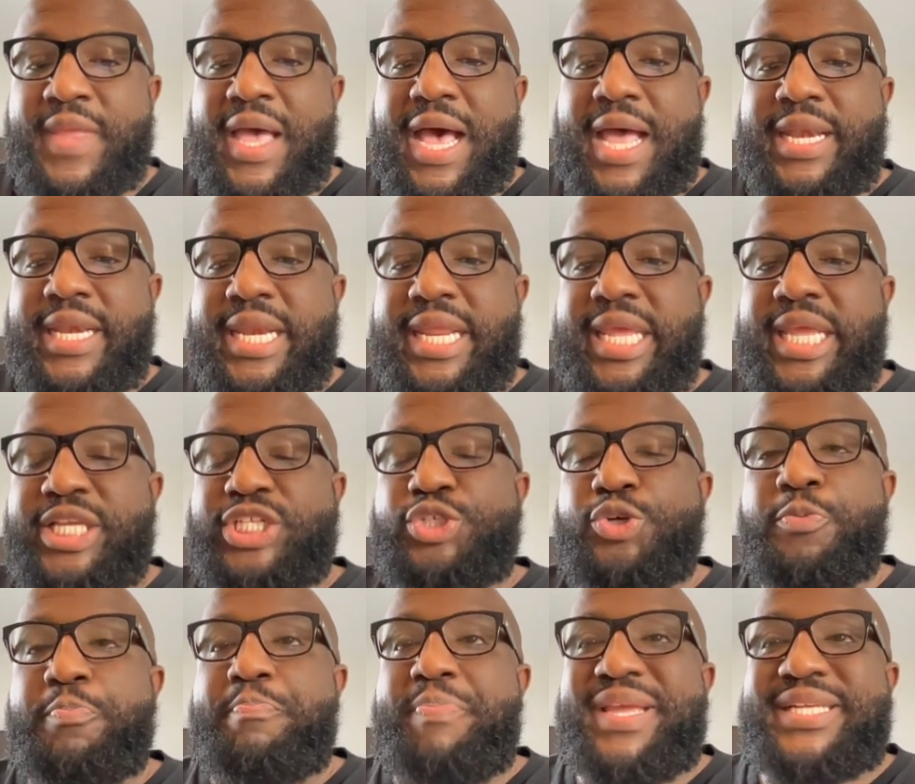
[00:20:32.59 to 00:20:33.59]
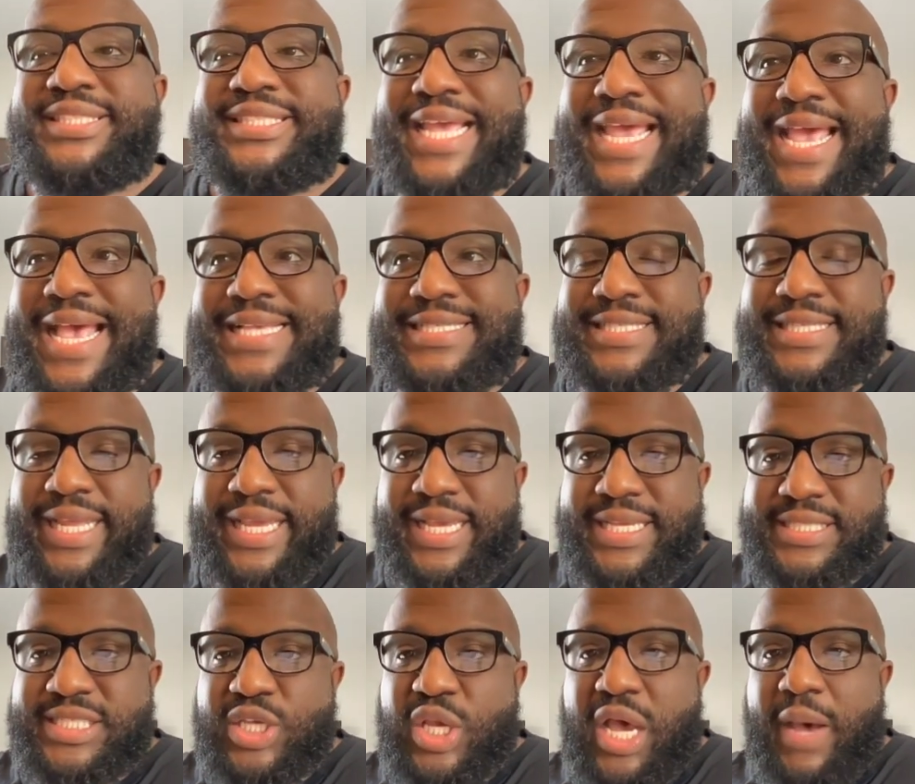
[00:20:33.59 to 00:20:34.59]
I need you bitch-ass
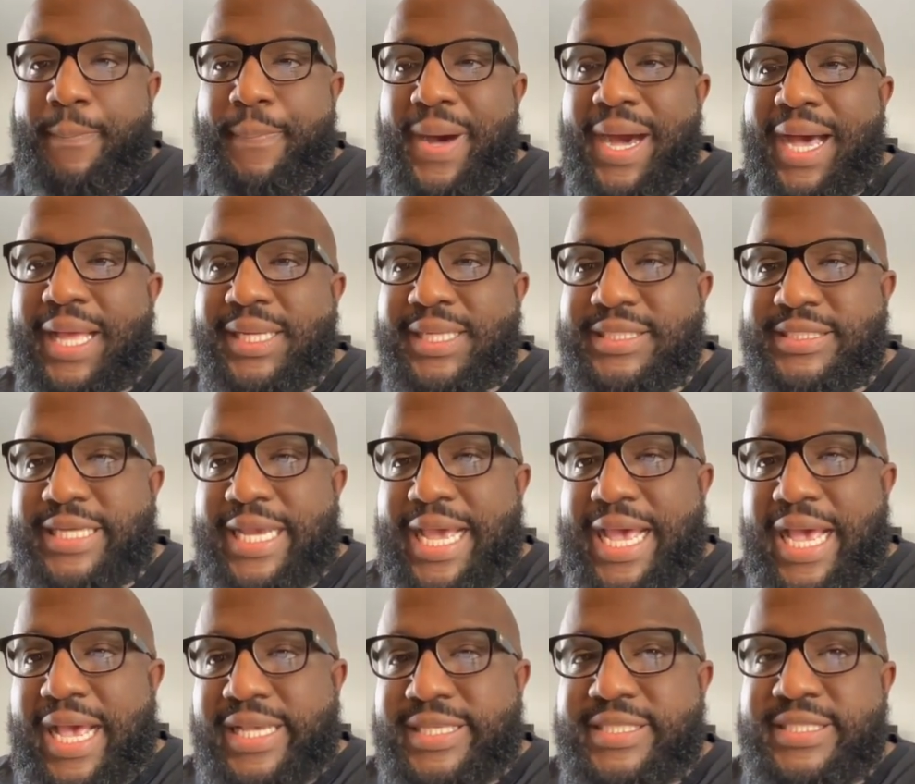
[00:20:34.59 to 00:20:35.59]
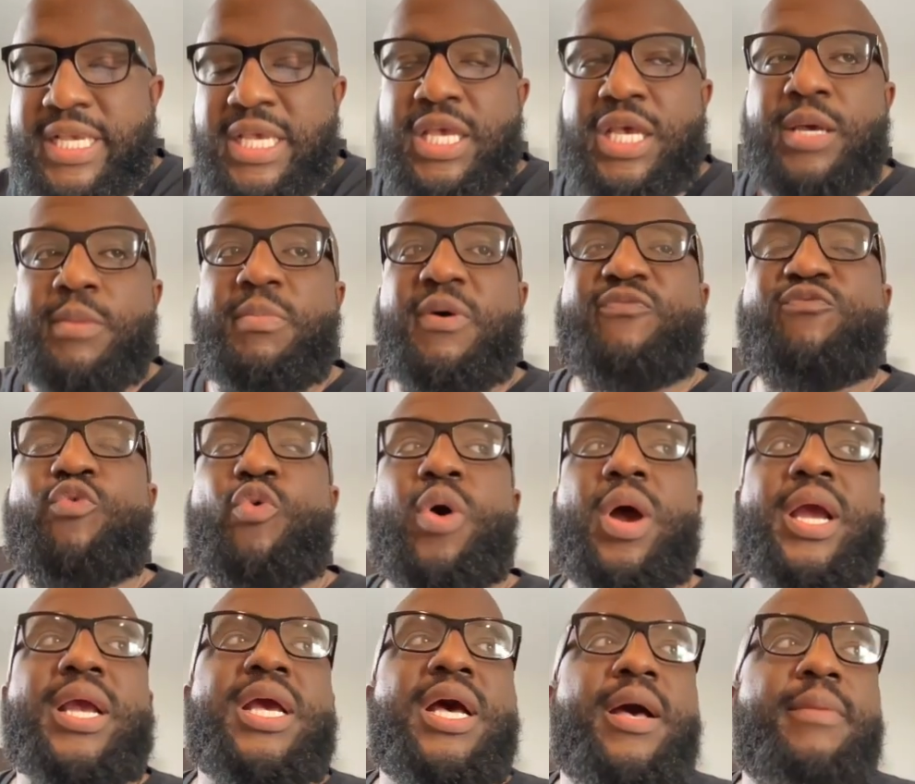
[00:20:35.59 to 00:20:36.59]
niggas to apologize
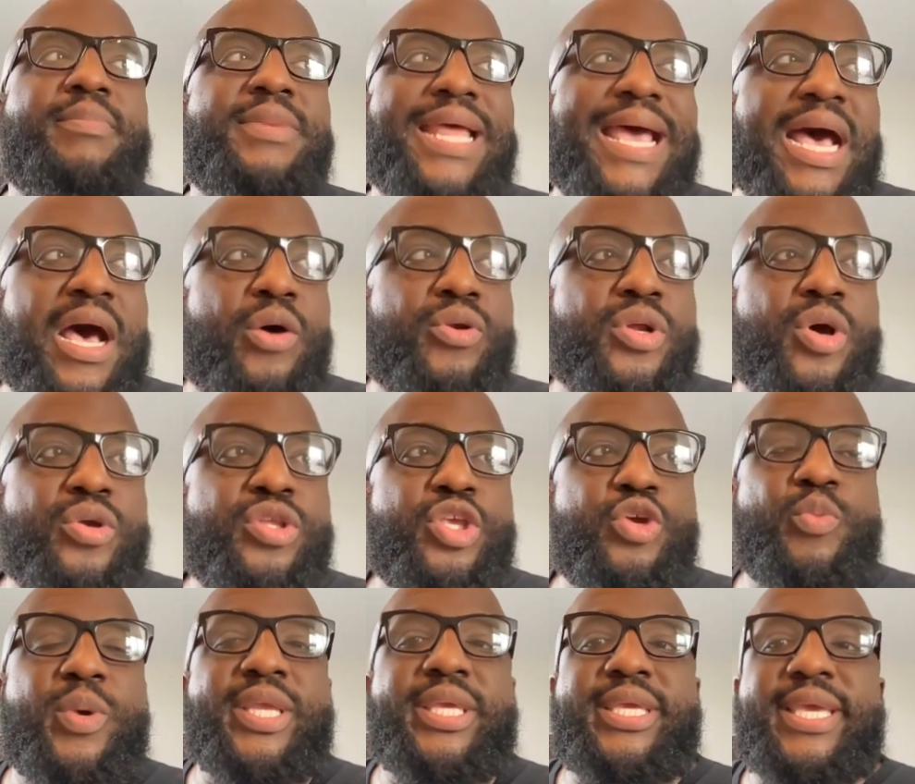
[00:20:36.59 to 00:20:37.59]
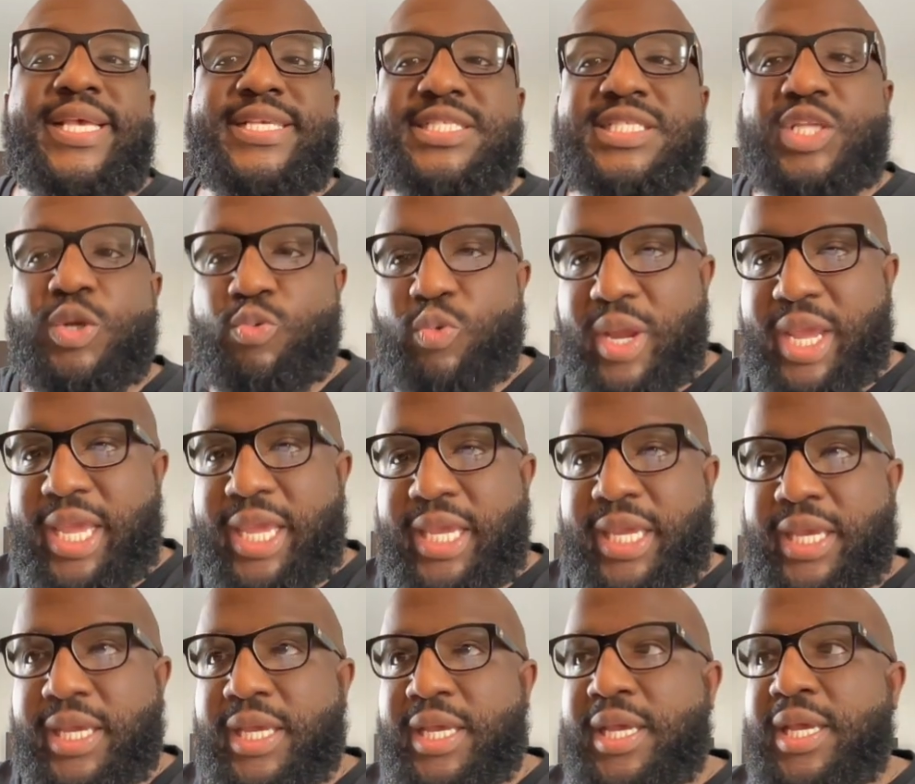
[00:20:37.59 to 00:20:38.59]
before I come down on you and kiss the
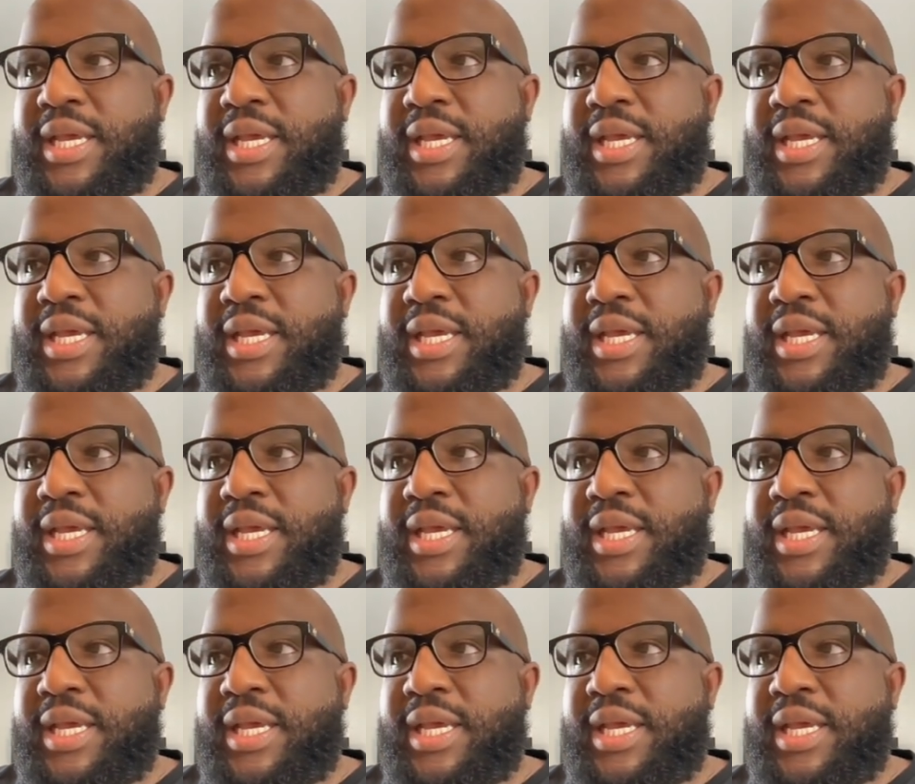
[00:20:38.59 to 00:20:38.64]
ring